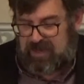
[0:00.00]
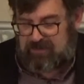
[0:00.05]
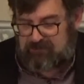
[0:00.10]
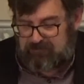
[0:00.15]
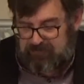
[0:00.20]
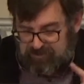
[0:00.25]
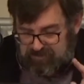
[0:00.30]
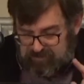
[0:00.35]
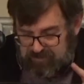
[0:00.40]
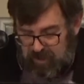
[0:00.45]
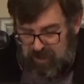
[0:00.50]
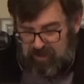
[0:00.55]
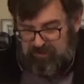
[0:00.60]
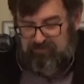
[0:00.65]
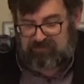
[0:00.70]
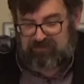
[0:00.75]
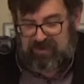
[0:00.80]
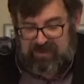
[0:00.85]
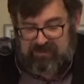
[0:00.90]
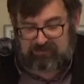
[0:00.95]
and with
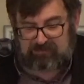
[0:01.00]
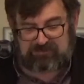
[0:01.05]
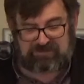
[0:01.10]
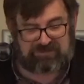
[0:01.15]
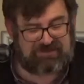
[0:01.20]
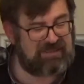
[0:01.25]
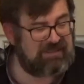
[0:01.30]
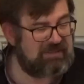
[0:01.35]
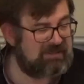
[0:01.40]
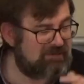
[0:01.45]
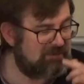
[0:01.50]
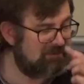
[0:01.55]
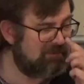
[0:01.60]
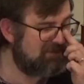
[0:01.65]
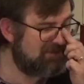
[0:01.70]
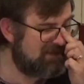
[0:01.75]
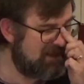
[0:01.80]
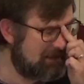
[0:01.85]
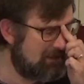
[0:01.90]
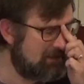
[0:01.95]
God's help
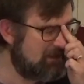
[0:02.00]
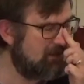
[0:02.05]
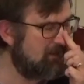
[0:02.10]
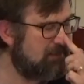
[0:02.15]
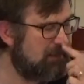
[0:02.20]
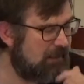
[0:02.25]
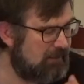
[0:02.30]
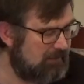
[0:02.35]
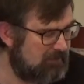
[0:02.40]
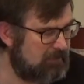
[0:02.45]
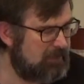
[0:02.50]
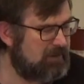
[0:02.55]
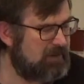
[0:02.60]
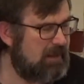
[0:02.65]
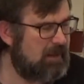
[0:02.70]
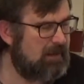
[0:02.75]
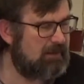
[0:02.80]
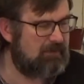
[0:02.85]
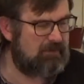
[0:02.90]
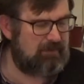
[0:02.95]
seek to deal with
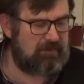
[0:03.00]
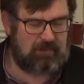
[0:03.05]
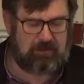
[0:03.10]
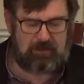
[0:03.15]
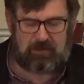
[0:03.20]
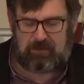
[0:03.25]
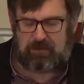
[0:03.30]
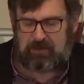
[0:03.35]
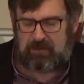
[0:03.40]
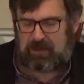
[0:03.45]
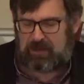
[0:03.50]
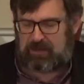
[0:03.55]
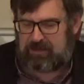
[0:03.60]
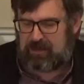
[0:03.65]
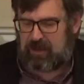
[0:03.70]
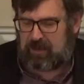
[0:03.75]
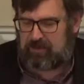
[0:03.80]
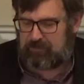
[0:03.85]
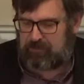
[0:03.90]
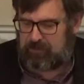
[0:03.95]
it
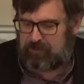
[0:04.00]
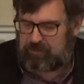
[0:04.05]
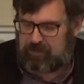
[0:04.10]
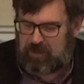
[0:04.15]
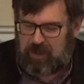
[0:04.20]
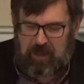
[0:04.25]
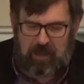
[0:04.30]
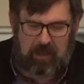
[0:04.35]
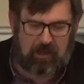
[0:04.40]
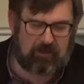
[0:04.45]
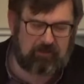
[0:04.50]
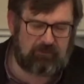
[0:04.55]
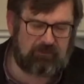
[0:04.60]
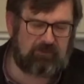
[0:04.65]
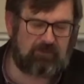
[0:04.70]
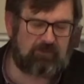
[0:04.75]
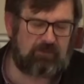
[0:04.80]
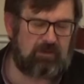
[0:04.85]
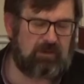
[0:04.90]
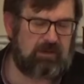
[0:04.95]
in our own
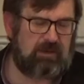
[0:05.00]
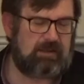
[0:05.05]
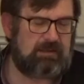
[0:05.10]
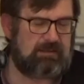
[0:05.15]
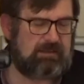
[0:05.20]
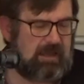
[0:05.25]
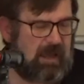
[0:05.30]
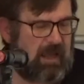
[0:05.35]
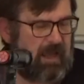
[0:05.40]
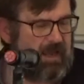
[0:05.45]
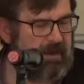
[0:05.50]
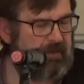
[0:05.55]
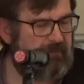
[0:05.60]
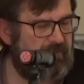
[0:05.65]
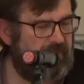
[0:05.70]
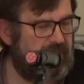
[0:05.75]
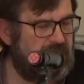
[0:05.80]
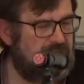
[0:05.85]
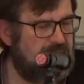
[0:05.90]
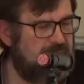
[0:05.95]
hearts and
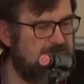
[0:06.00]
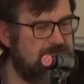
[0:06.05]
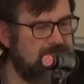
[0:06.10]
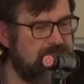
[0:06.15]
lives.